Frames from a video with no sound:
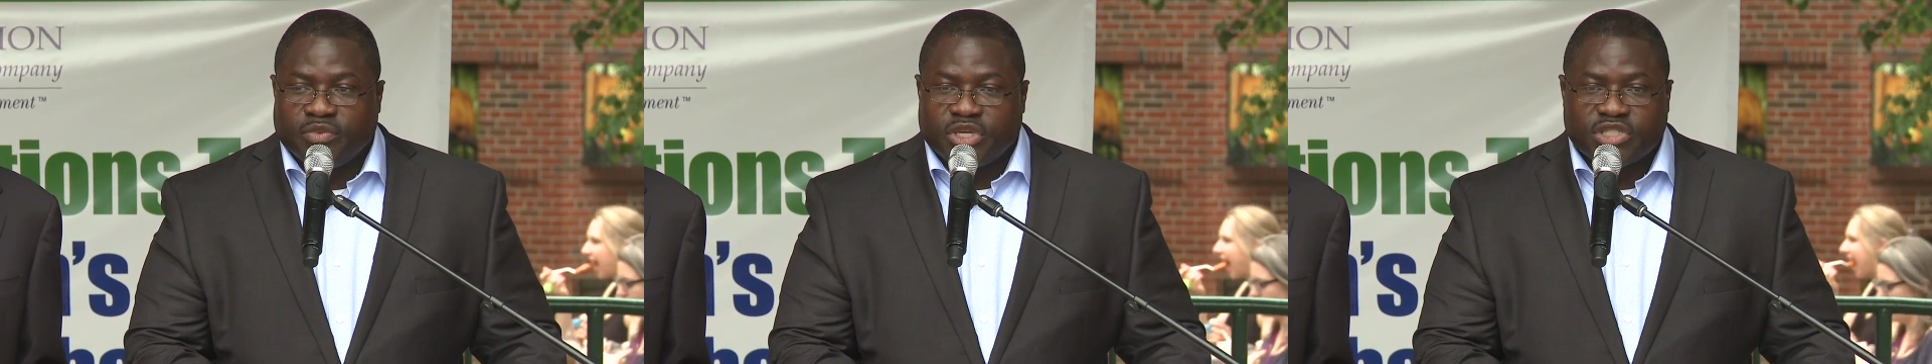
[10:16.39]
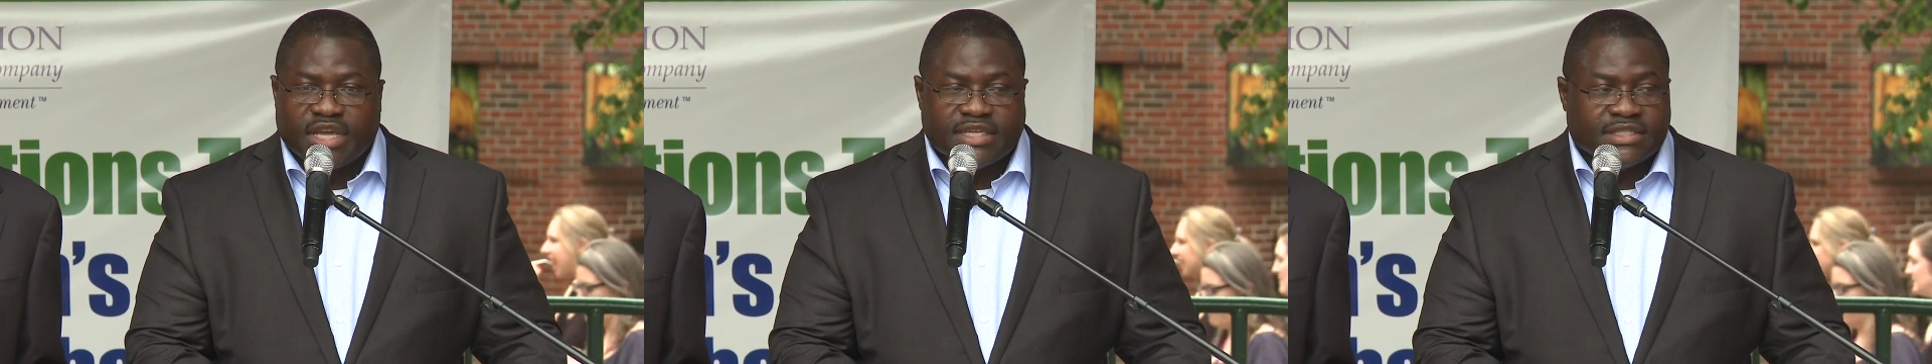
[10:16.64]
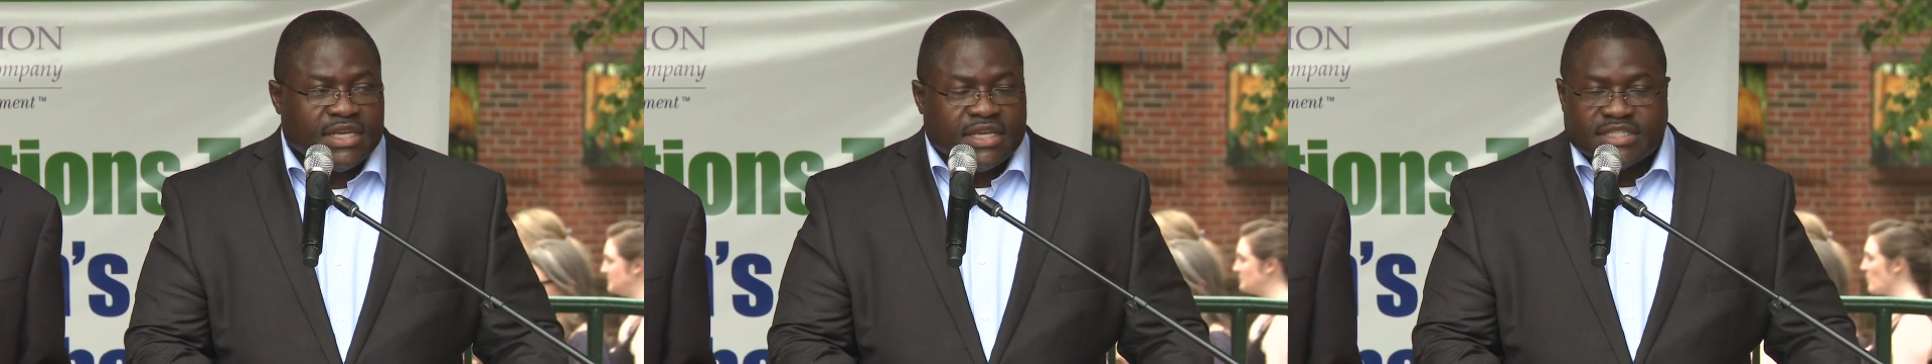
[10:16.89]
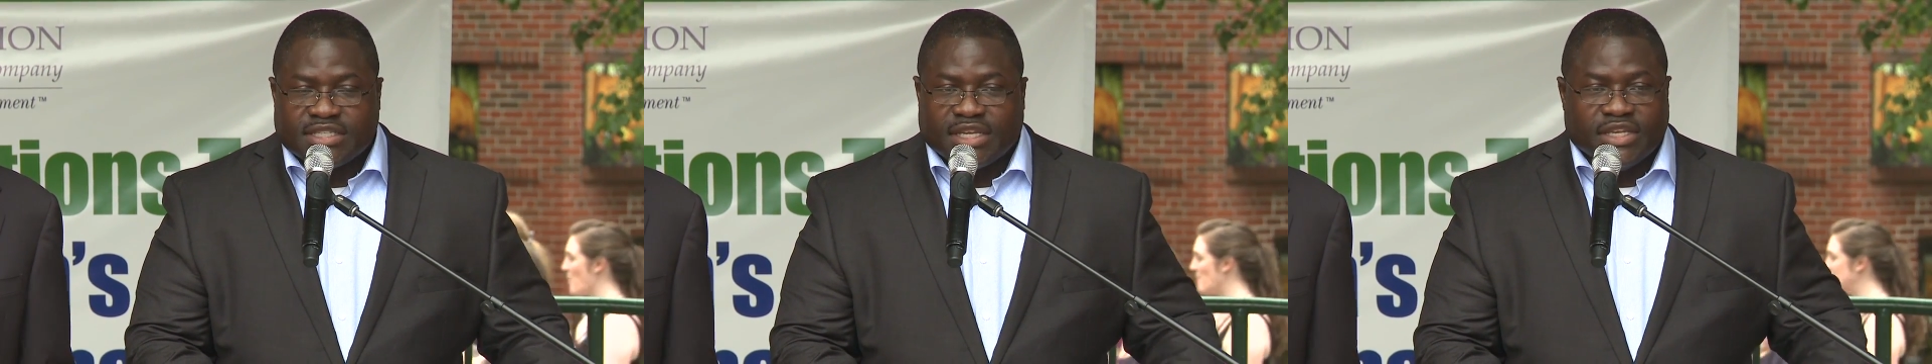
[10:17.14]
which has
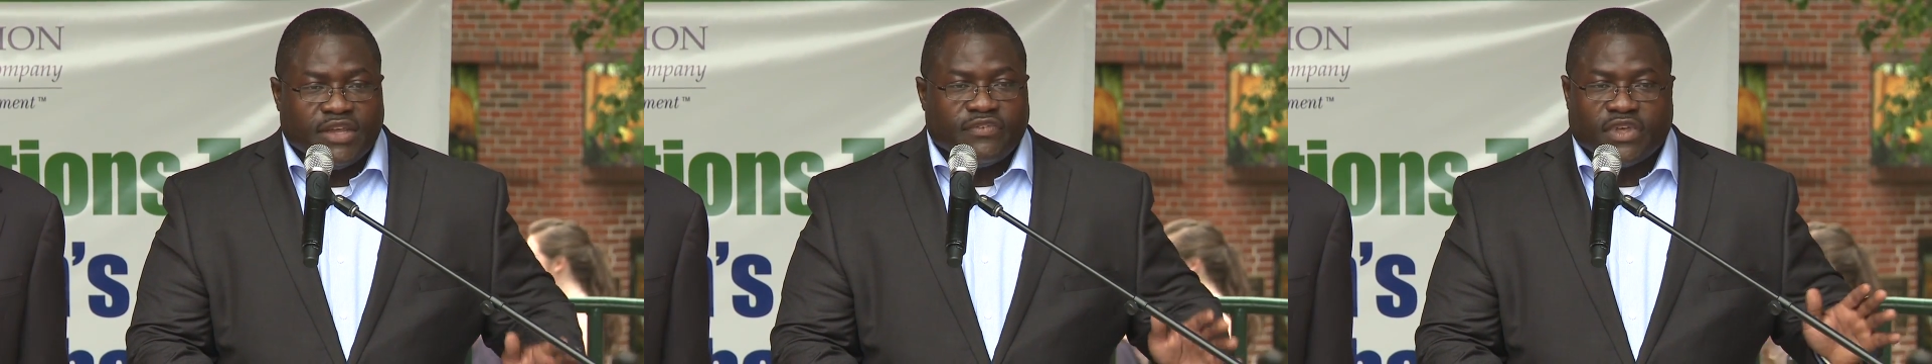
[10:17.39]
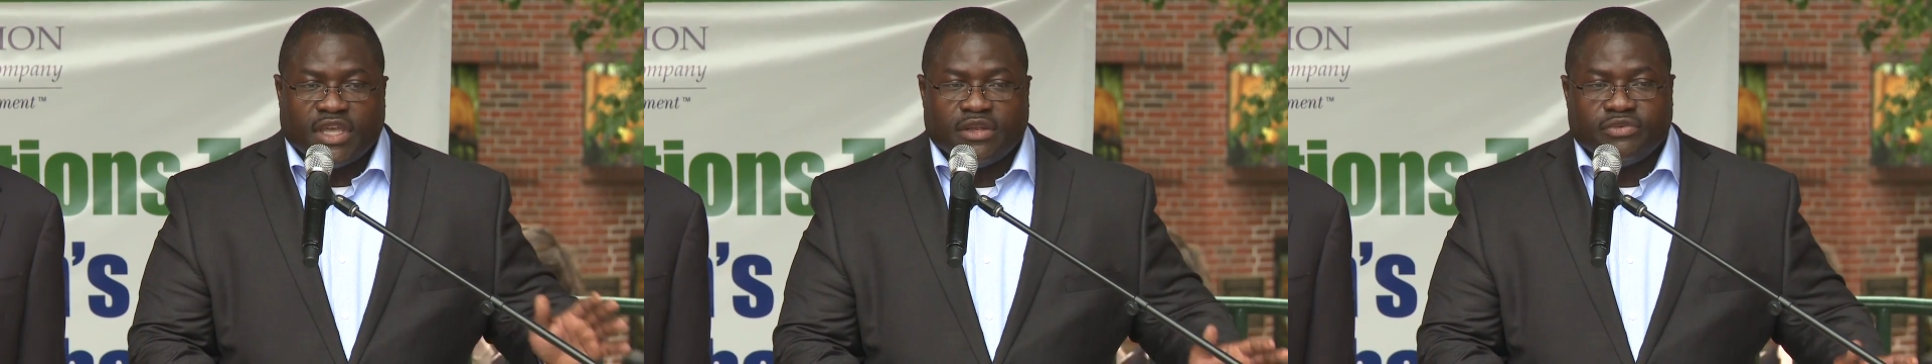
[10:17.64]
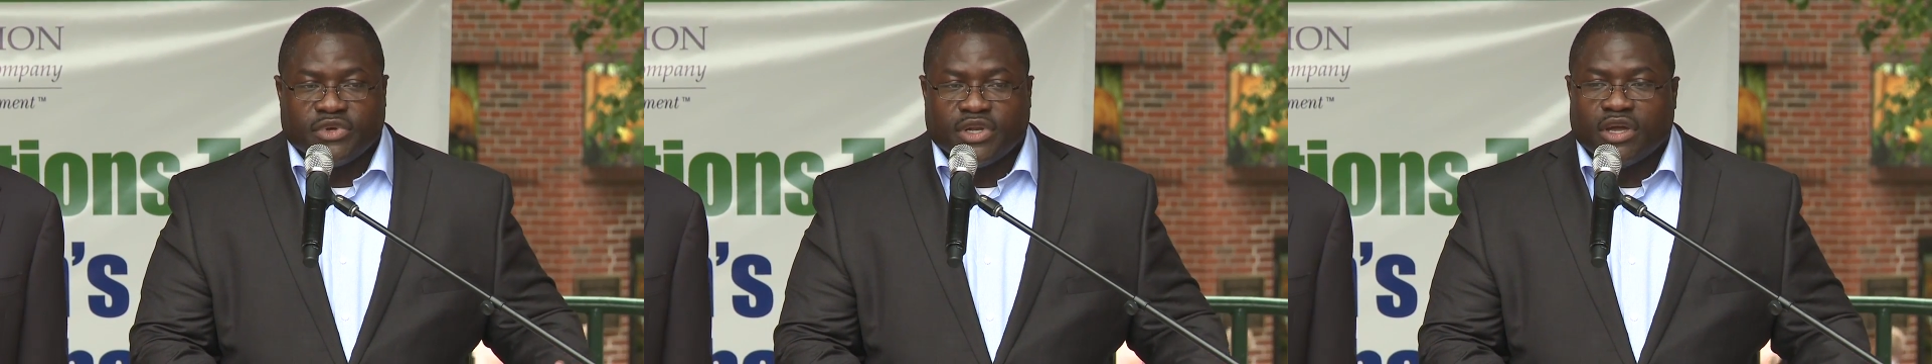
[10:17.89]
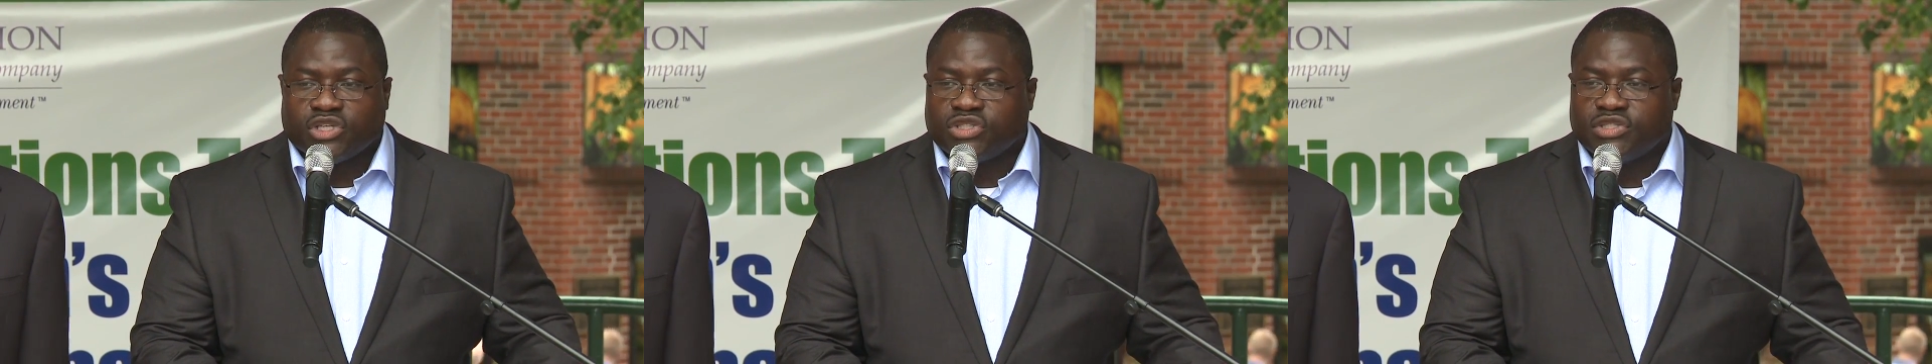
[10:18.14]
significant
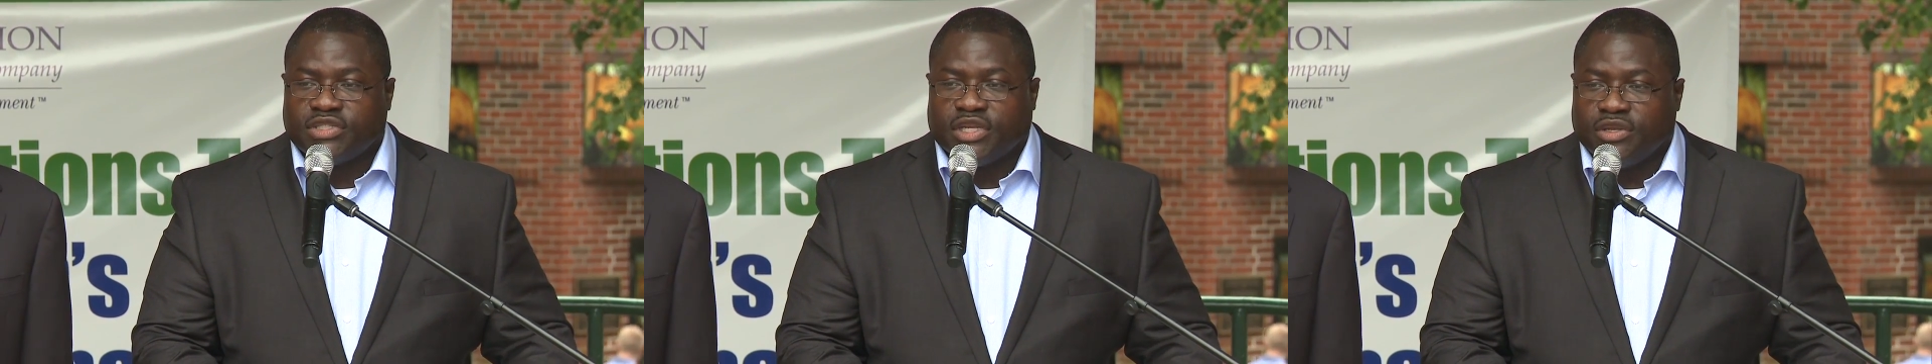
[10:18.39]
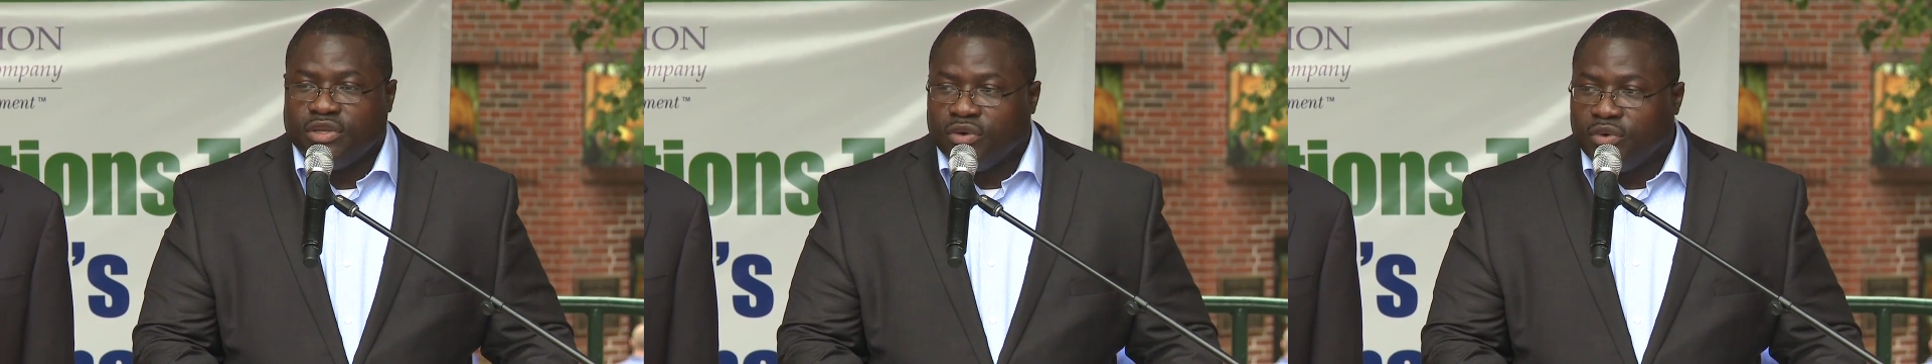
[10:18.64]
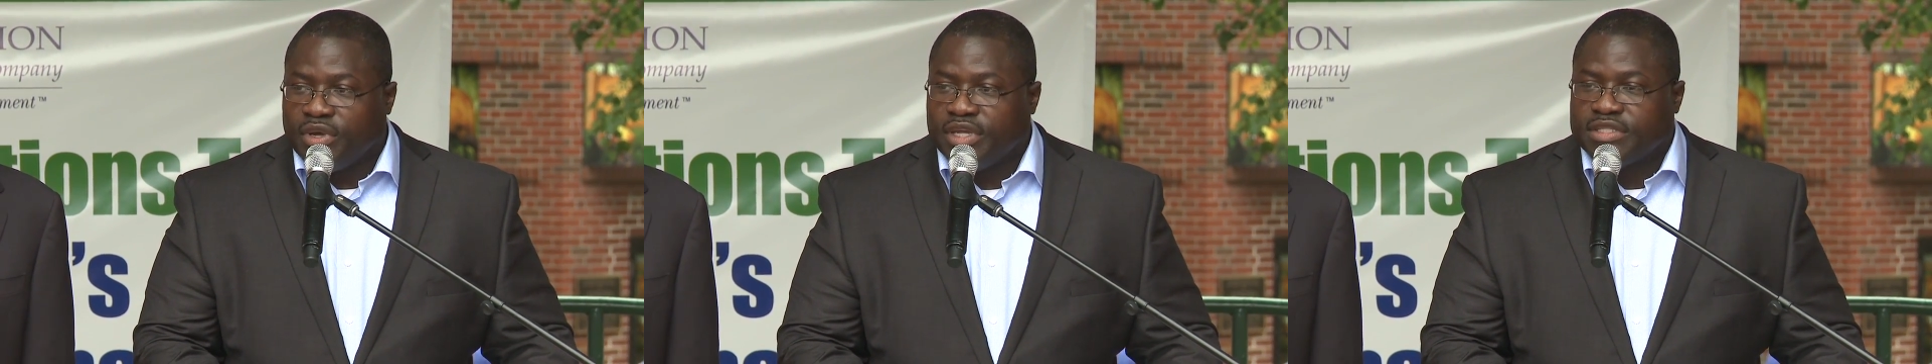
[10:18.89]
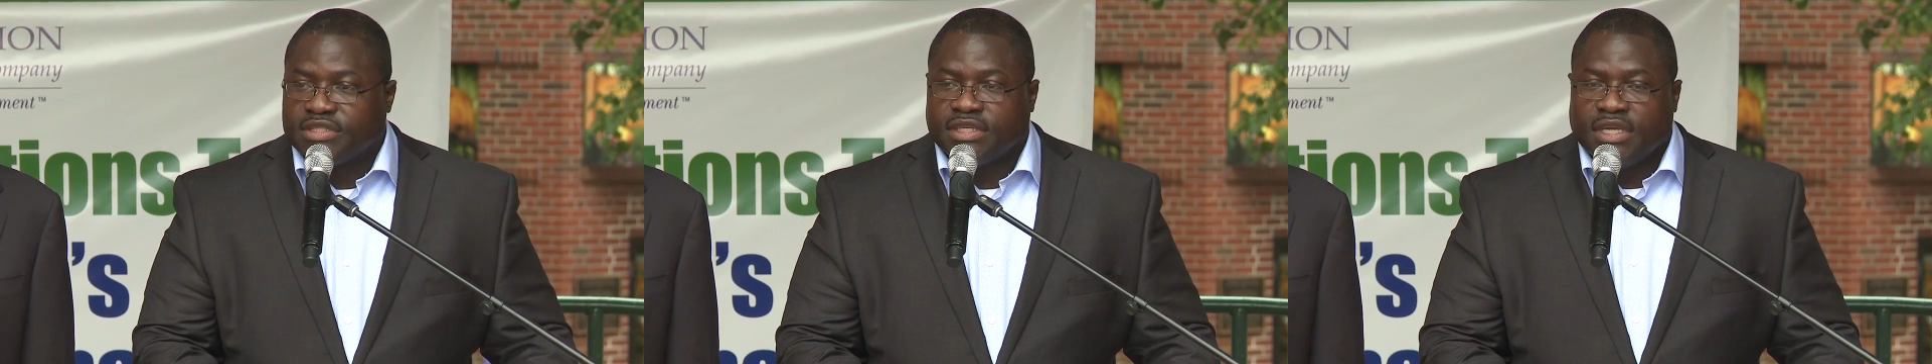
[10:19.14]
reductions in
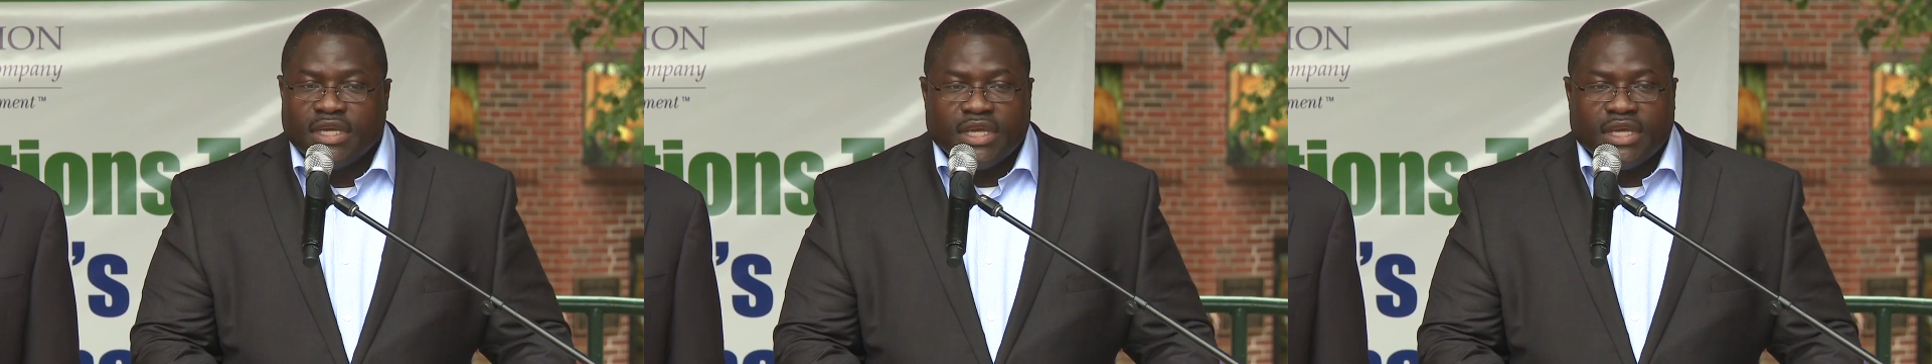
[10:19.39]
noise,